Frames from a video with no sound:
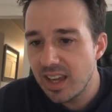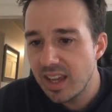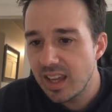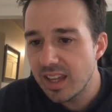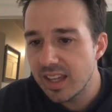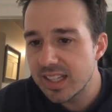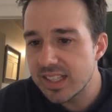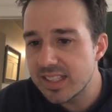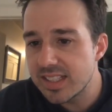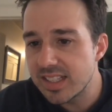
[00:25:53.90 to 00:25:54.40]

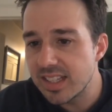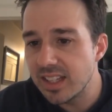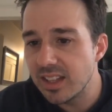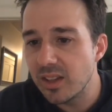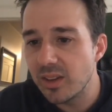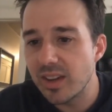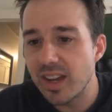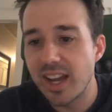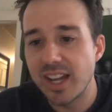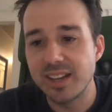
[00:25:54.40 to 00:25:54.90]
Is
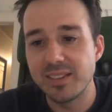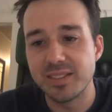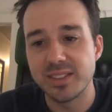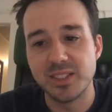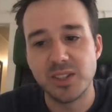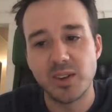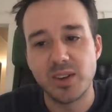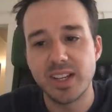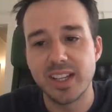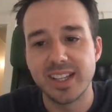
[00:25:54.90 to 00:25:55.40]
Stilo kind of
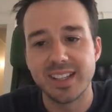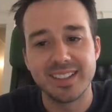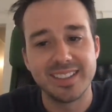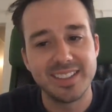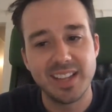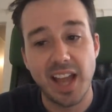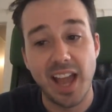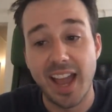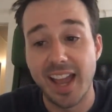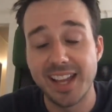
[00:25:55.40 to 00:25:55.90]
annoying?
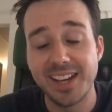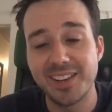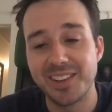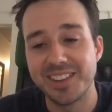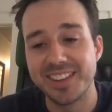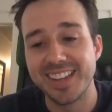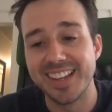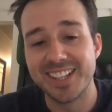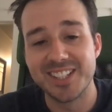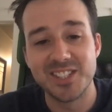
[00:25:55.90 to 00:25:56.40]
I
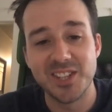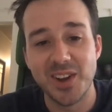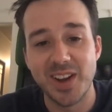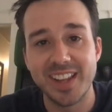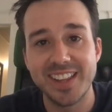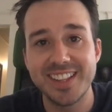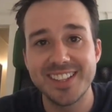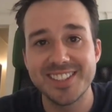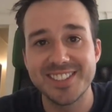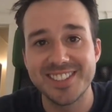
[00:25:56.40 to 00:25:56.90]
don't think so. I
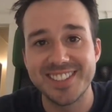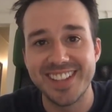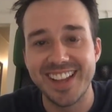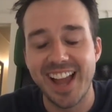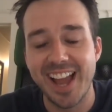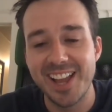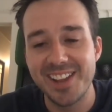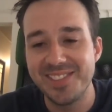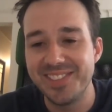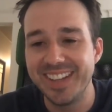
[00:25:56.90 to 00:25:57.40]
think,
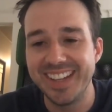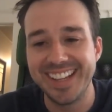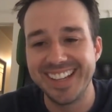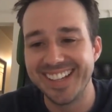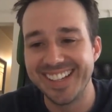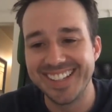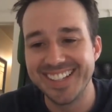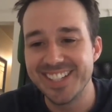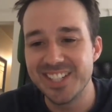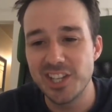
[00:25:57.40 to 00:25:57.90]

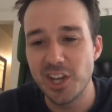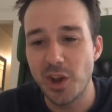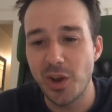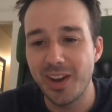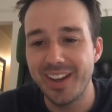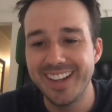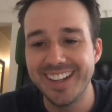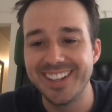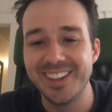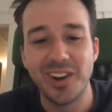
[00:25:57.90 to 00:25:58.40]

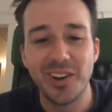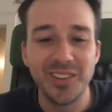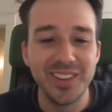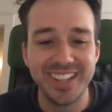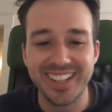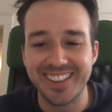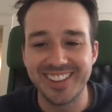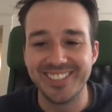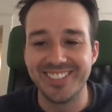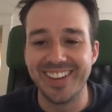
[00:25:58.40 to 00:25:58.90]
in
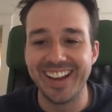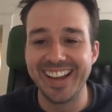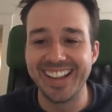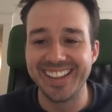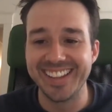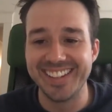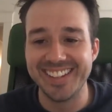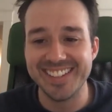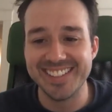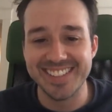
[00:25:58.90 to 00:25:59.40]
only the way
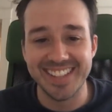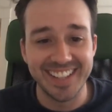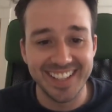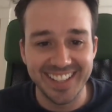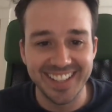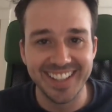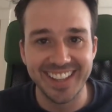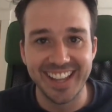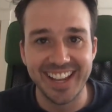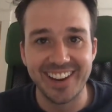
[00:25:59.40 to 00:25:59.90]
that he's like
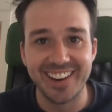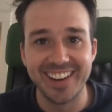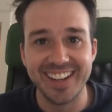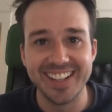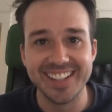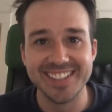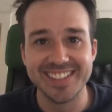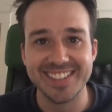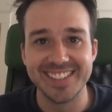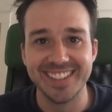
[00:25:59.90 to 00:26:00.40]

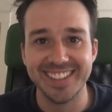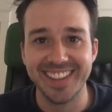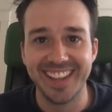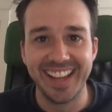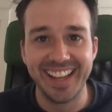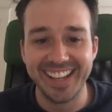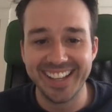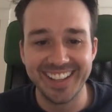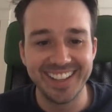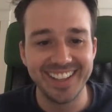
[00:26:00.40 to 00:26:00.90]
hilarious and like